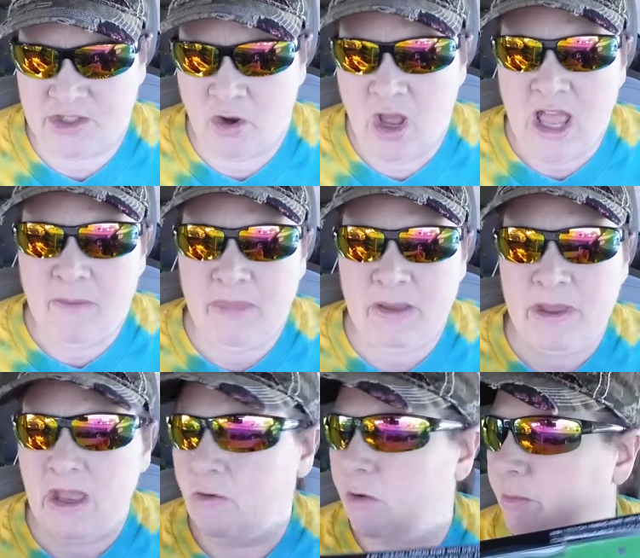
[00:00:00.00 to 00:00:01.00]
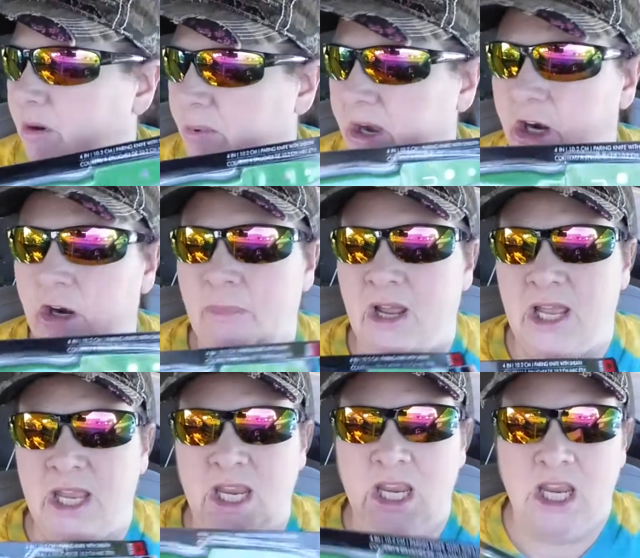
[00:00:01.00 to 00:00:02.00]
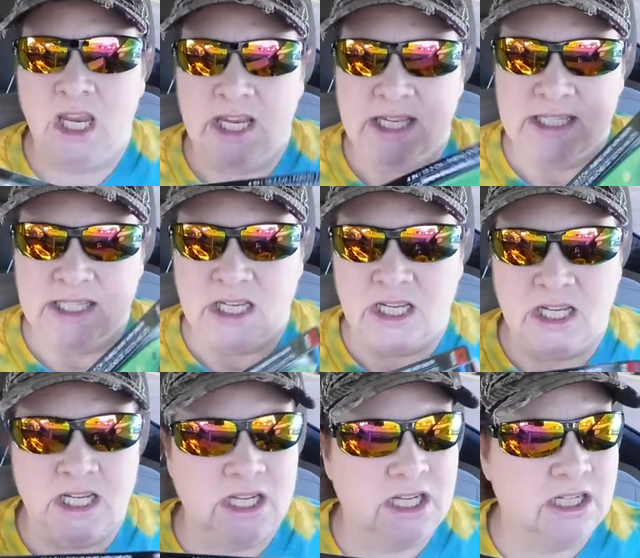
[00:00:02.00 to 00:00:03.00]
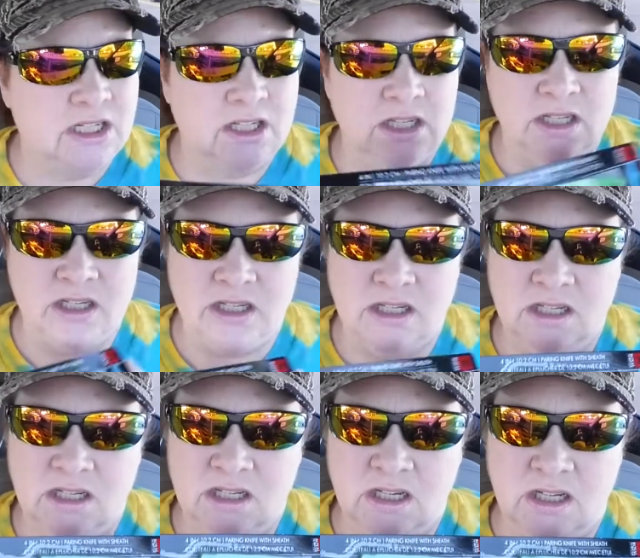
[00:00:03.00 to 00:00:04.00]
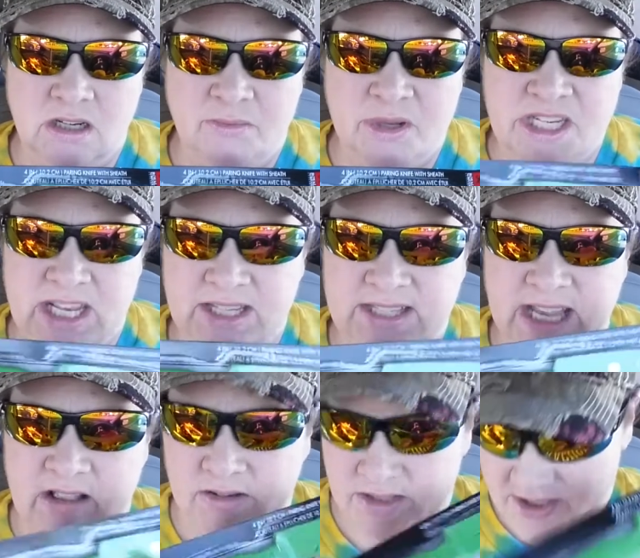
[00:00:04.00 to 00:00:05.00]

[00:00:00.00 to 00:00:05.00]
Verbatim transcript: So maybe I will prepare my uh, potato salad